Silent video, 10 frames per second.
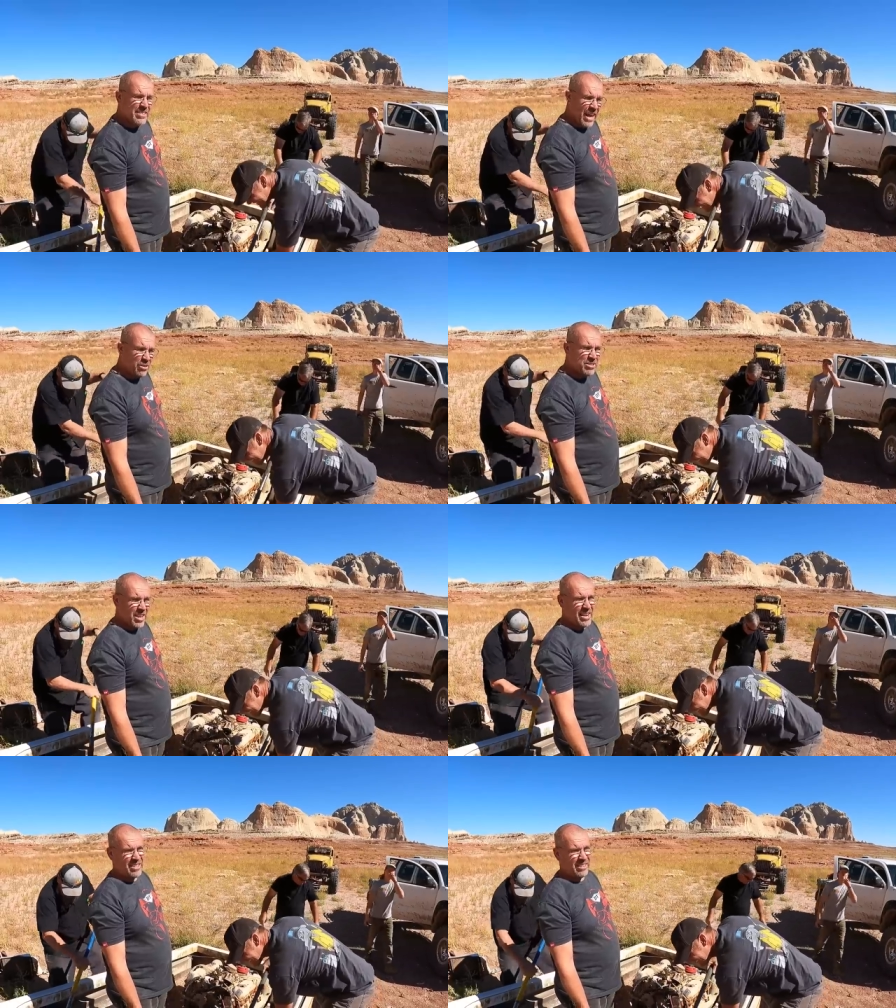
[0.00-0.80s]
south
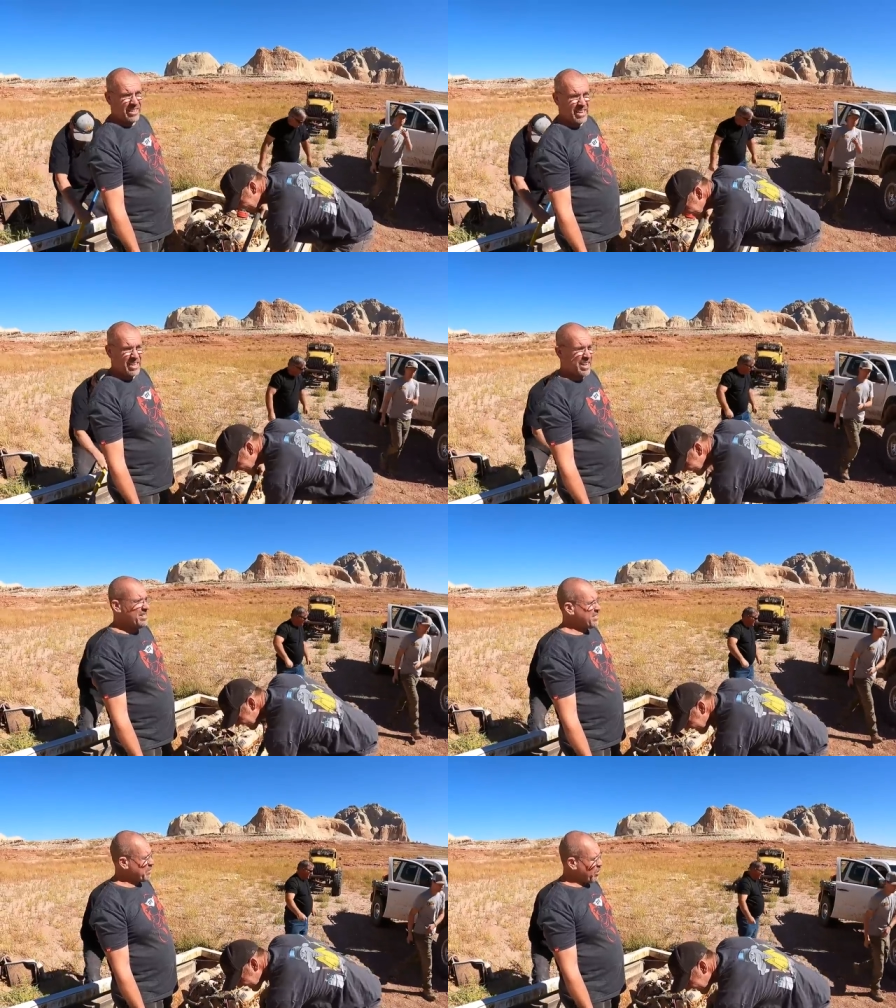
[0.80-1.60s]
side of the lake
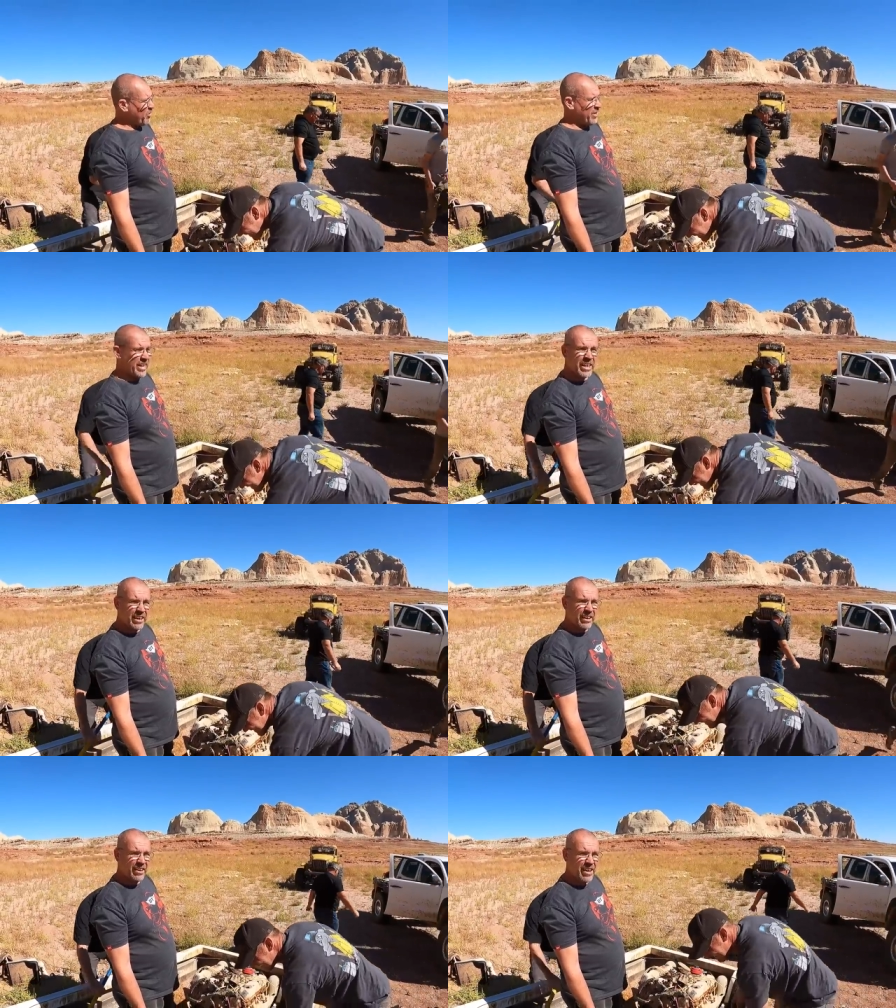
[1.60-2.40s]
ends up over
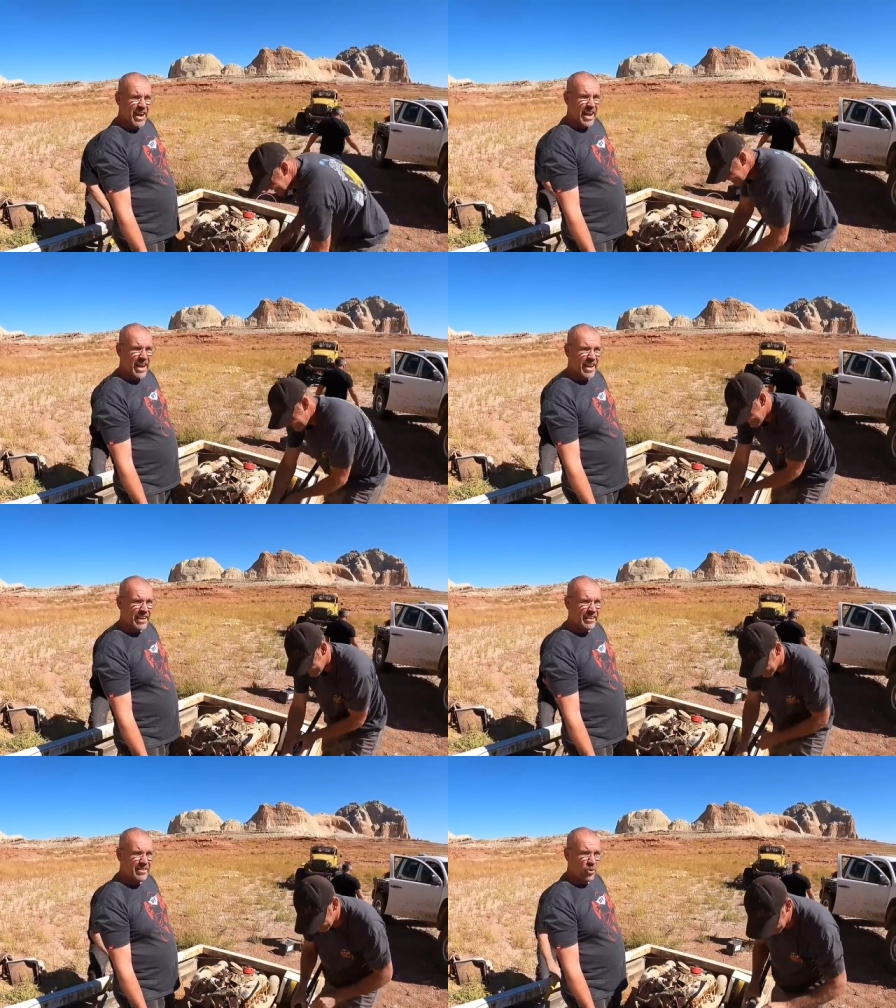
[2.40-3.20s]
here,
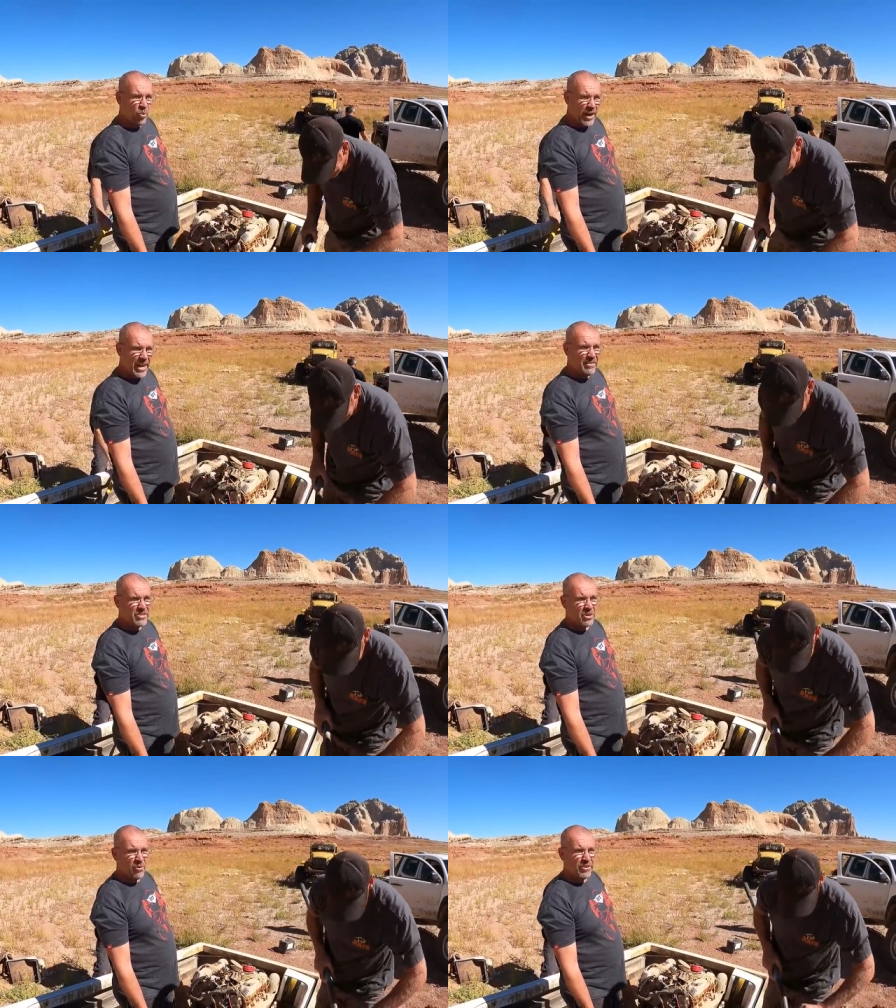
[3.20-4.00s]
and the
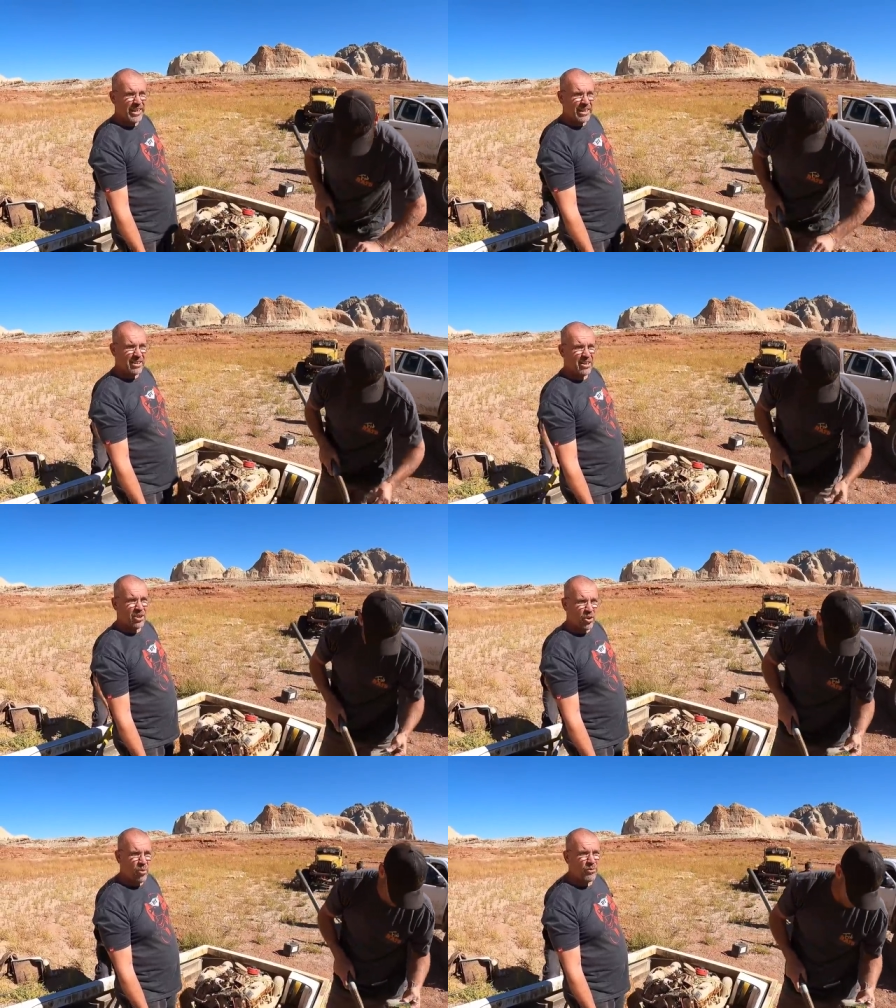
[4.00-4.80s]
waves over here
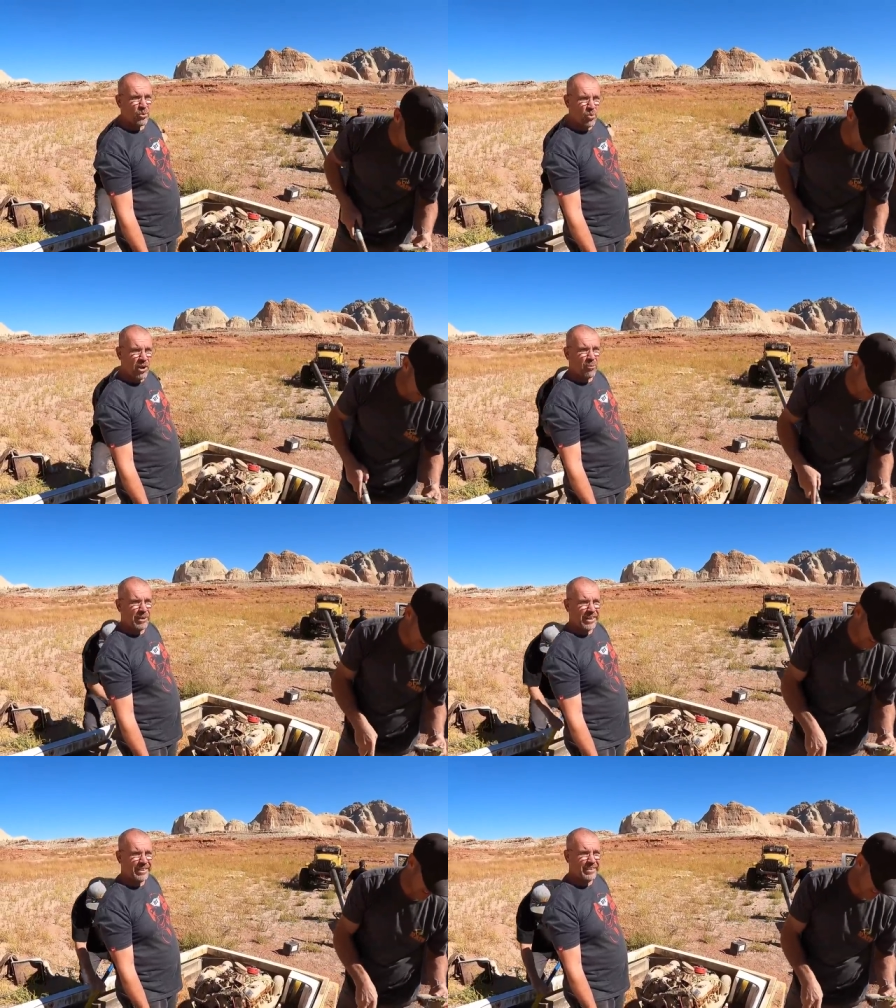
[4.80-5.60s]
are overwhelming.